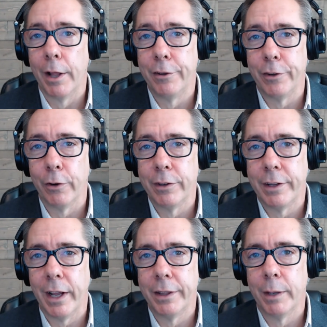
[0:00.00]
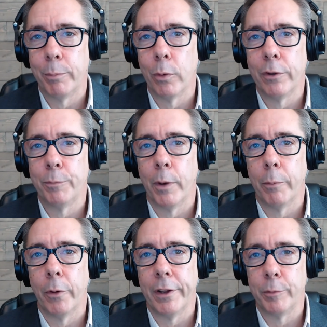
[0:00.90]
uncertainty on the employee's part
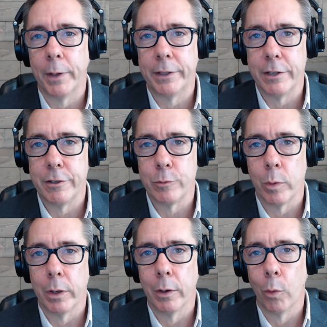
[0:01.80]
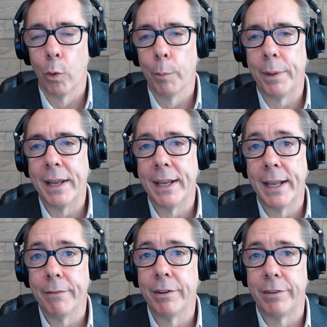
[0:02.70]
of what expectations were, or being
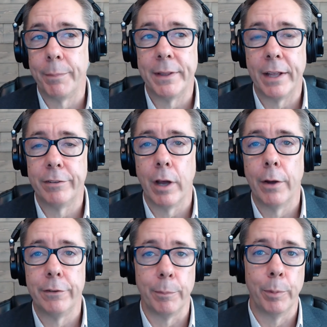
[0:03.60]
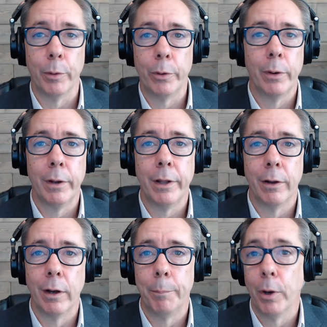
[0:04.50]
given something they saw as a
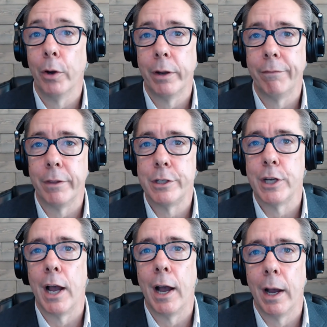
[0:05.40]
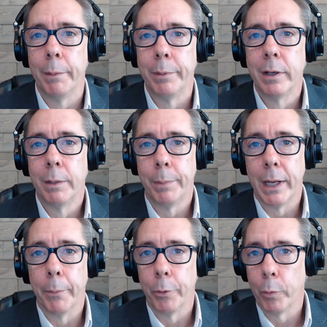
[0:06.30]
perk of the job,
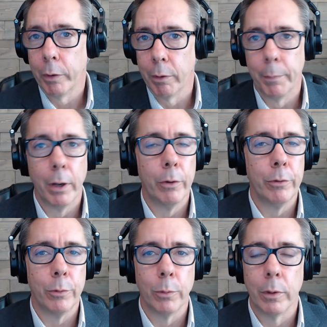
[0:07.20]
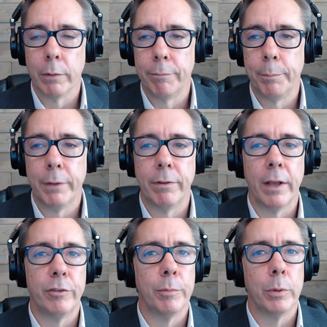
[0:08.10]
being able to work remote or be
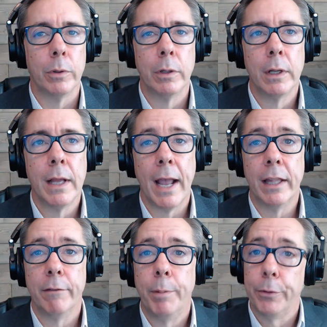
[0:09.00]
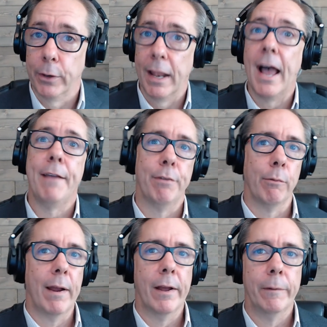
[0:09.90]
flexible, and they've built their life
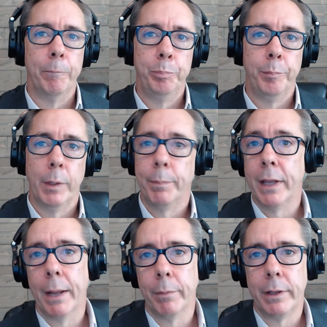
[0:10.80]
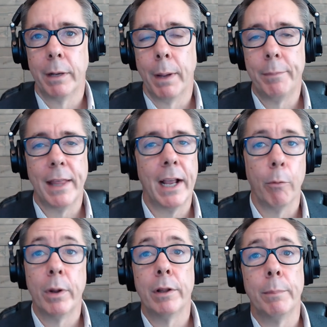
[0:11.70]
around being able. Maybe they
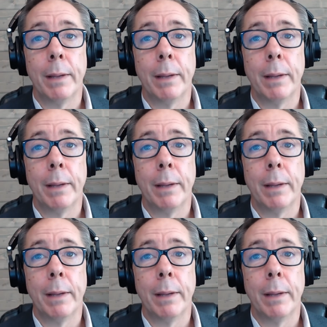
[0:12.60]
got rid of